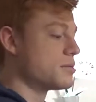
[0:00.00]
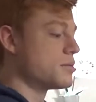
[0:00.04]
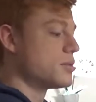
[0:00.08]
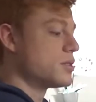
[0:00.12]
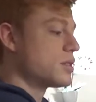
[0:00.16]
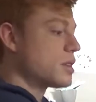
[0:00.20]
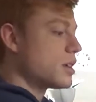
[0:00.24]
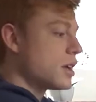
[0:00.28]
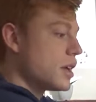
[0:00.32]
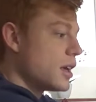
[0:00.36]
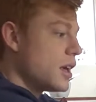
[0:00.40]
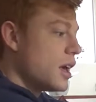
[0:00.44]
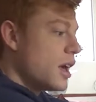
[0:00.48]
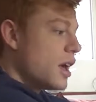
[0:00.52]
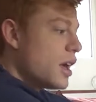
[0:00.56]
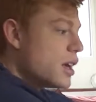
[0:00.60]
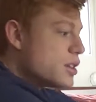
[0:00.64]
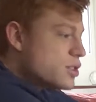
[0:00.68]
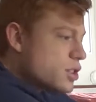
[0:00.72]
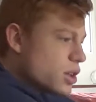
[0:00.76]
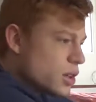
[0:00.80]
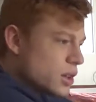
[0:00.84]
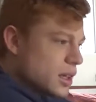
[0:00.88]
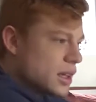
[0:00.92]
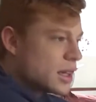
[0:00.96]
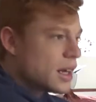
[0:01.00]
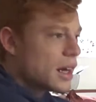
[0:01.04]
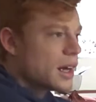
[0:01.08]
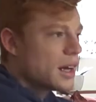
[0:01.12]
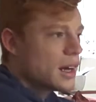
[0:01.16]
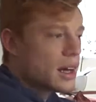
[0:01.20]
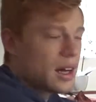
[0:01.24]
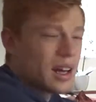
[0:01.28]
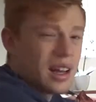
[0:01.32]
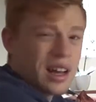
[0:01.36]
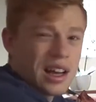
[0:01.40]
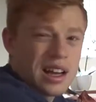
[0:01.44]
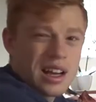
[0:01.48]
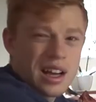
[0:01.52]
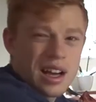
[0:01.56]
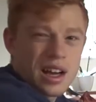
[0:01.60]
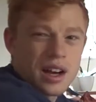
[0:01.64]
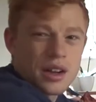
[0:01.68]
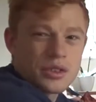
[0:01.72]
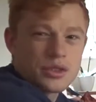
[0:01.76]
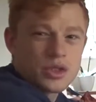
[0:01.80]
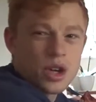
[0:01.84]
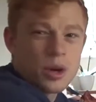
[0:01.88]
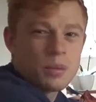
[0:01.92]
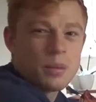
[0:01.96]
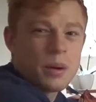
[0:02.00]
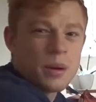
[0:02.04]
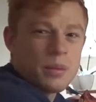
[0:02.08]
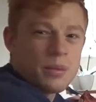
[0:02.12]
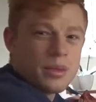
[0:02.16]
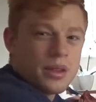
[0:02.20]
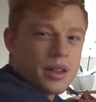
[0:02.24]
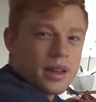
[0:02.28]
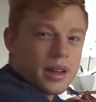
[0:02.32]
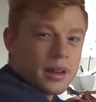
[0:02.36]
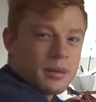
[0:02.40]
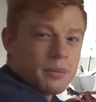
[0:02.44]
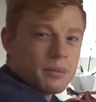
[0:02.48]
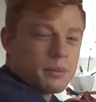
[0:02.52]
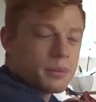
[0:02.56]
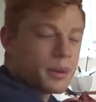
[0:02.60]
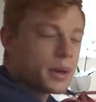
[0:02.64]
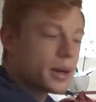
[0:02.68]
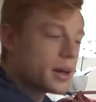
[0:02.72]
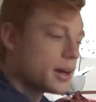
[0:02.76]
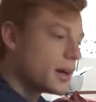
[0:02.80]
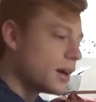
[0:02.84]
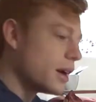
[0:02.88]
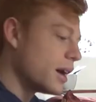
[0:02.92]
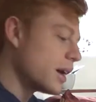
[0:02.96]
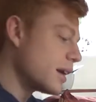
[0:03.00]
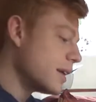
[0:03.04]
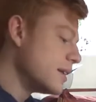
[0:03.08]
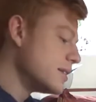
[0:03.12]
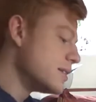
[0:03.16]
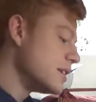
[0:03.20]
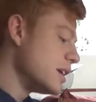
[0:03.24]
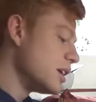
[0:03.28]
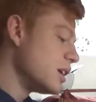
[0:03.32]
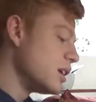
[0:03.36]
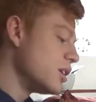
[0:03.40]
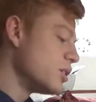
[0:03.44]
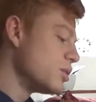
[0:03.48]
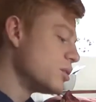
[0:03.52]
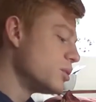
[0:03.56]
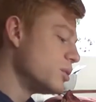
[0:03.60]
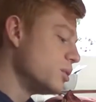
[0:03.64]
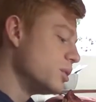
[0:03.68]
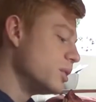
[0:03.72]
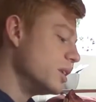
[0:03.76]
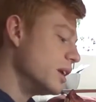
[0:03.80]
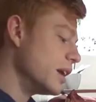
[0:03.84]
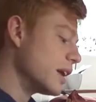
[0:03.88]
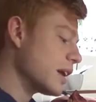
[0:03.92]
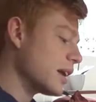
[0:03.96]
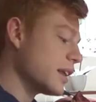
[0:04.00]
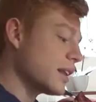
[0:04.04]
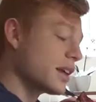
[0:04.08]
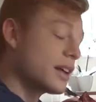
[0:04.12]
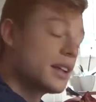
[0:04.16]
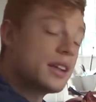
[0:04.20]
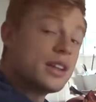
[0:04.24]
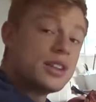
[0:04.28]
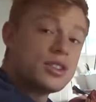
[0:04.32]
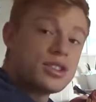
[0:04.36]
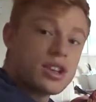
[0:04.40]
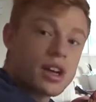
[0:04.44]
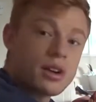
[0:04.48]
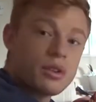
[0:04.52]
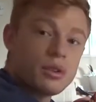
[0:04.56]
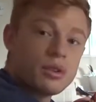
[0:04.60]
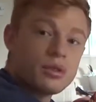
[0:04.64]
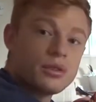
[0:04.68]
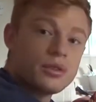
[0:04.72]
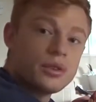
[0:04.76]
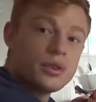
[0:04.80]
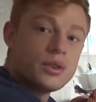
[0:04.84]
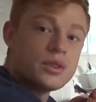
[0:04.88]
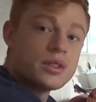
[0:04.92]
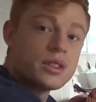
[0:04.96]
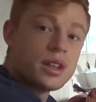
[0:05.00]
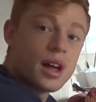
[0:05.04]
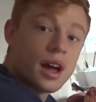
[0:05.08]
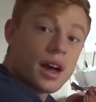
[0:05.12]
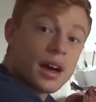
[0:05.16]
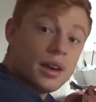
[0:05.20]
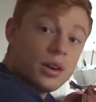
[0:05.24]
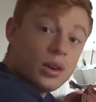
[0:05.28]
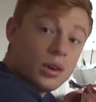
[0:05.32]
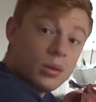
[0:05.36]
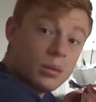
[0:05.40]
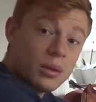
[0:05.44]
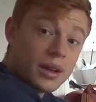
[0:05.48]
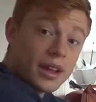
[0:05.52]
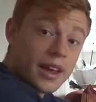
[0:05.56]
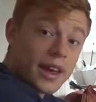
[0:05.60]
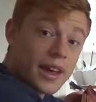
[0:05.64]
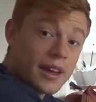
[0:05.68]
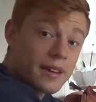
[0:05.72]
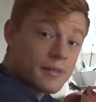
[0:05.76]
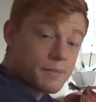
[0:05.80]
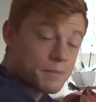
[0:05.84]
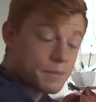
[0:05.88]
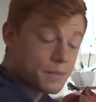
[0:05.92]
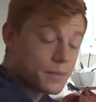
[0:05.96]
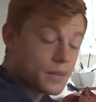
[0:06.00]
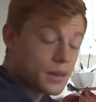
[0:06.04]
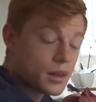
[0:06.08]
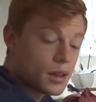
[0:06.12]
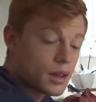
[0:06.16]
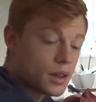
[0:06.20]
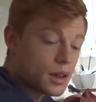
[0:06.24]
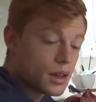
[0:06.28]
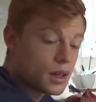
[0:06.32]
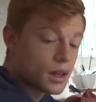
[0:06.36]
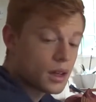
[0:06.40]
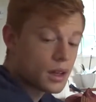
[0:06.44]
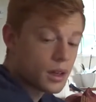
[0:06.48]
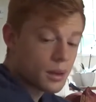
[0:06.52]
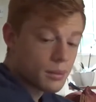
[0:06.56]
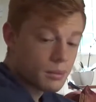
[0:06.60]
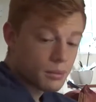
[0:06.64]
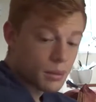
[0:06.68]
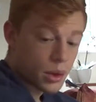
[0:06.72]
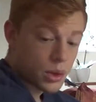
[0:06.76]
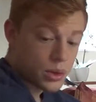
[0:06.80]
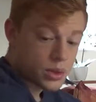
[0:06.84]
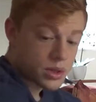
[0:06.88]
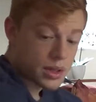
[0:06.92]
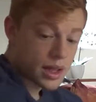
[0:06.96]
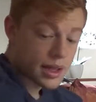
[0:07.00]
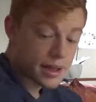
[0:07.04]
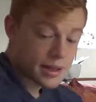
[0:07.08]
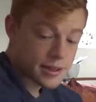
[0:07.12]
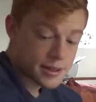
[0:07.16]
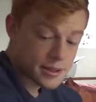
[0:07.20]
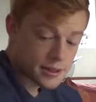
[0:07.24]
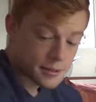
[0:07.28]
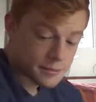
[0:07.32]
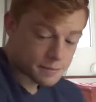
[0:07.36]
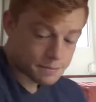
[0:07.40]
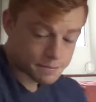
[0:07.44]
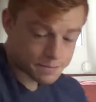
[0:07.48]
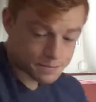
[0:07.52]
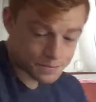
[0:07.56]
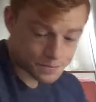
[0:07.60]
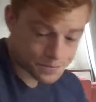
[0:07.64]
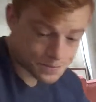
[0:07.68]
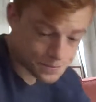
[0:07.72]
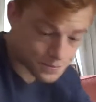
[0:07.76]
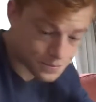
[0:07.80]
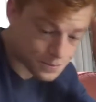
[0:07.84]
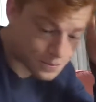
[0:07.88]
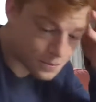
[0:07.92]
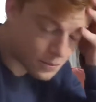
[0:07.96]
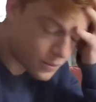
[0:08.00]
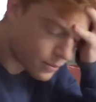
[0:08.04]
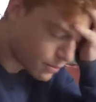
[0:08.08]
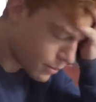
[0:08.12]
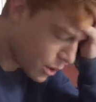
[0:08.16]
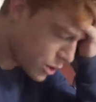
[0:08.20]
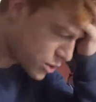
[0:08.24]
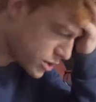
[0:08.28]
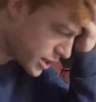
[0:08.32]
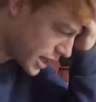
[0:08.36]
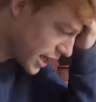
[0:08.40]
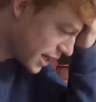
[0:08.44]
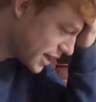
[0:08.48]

I'm just gonna, It's only uh, like a kind of top-up thing, but I'm going to take you through like kind of the general foods that I normally get most days, most